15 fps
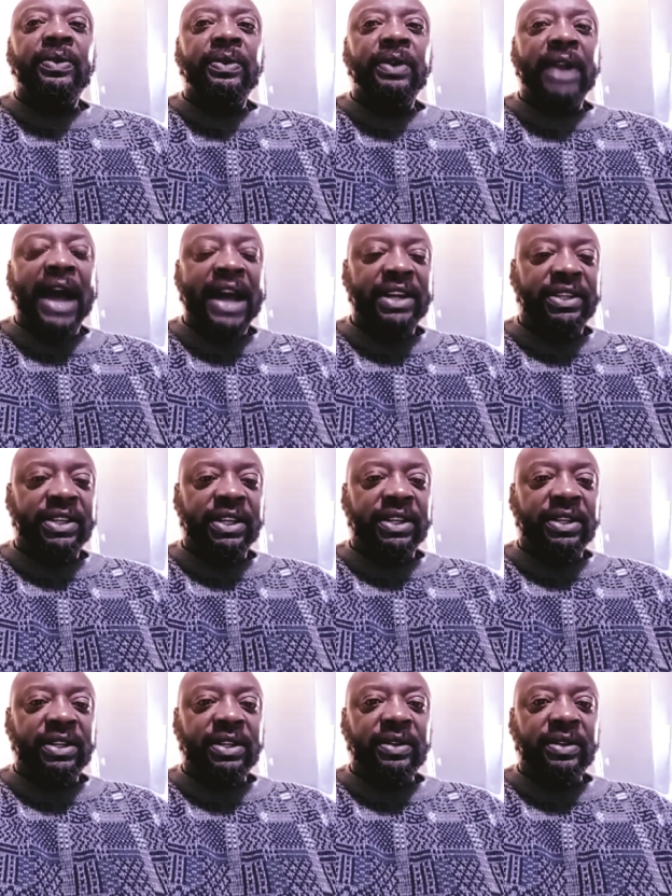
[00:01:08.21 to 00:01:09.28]

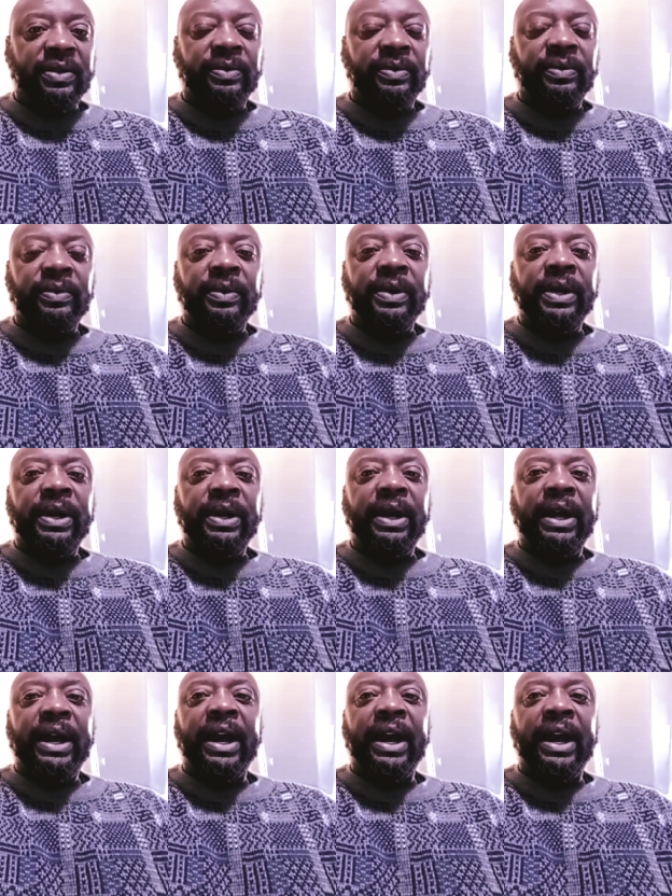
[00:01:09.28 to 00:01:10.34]
license
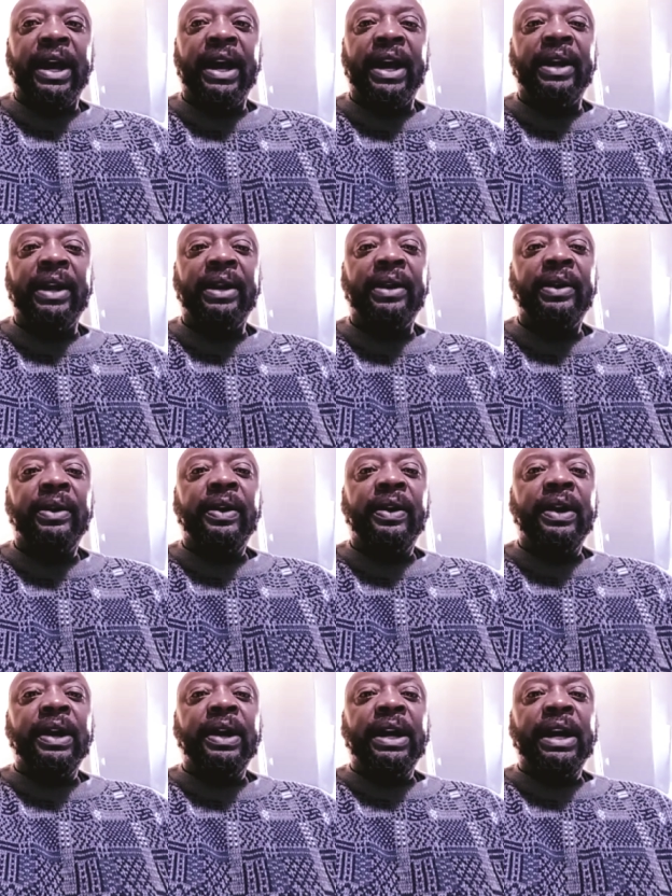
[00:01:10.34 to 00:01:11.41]
and
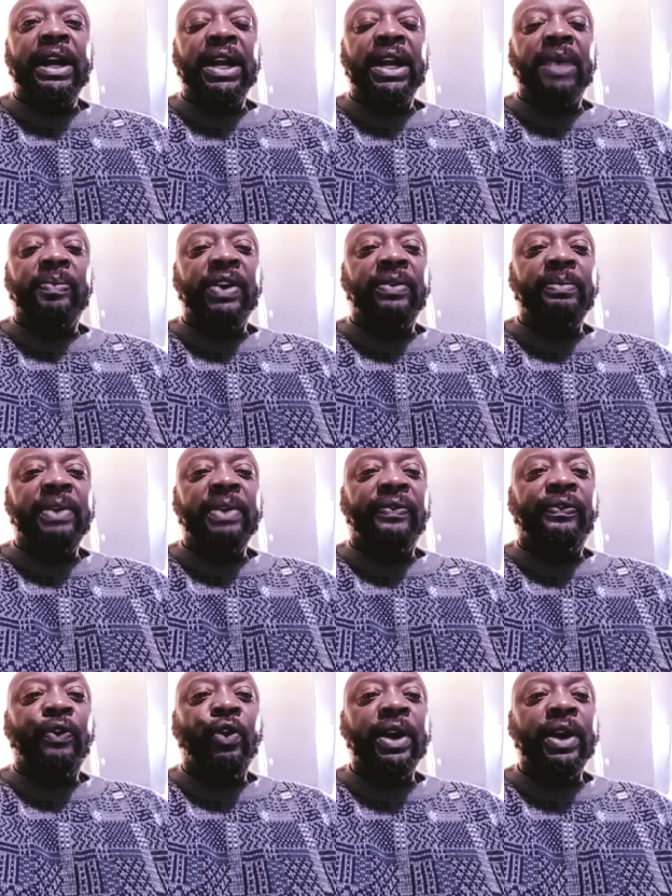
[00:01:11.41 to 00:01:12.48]
he ended up giving me a
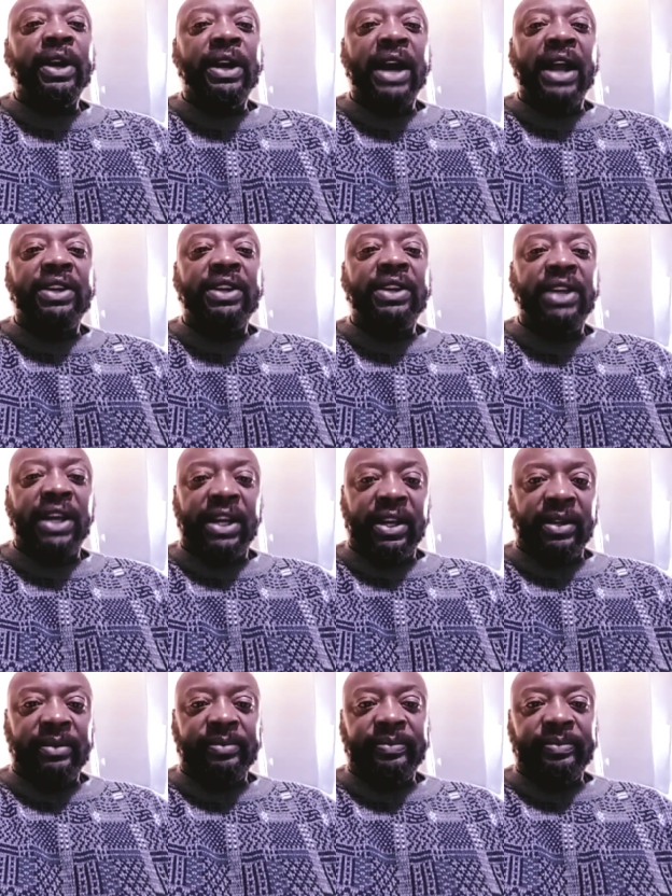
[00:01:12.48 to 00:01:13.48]
$400 ticket.